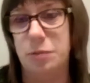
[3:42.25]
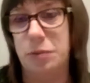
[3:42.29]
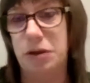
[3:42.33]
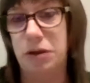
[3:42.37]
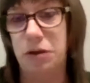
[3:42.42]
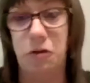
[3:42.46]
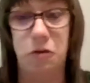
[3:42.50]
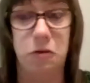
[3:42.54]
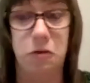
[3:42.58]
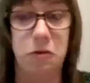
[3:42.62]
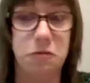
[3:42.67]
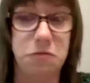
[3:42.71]

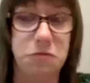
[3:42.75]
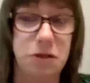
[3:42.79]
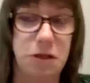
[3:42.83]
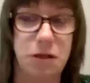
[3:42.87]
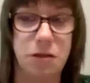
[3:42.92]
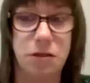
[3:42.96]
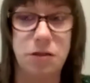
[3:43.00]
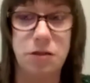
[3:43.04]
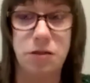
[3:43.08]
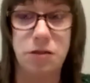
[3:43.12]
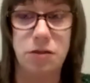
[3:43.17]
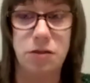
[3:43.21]
but, you know, it's
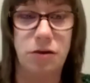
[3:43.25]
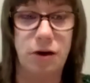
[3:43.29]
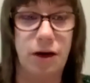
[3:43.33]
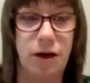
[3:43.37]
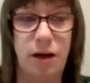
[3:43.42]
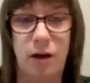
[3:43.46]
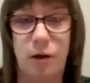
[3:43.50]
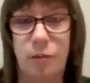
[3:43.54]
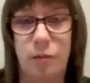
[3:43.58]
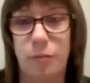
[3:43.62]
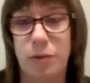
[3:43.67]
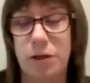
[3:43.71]

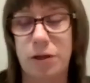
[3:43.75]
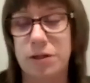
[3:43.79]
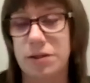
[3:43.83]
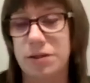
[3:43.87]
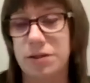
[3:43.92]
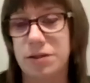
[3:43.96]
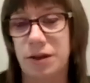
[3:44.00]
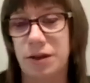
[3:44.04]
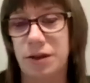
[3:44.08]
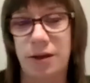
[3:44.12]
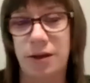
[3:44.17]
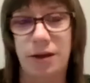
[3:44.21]
Instagram,
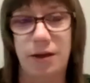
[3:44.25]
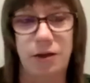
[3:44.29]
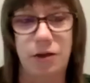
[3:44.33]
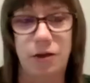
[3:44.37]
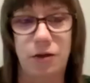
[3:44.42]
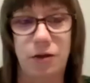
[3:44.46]
it's,